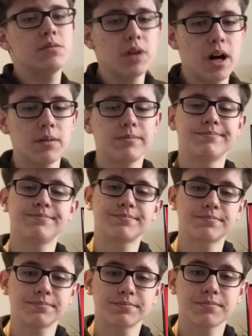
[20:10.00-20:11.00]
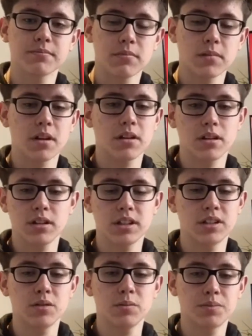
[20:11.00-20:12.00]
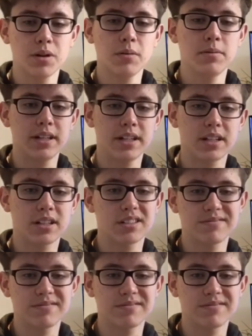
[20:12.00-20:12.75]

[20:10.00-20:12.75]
Well, you'll probably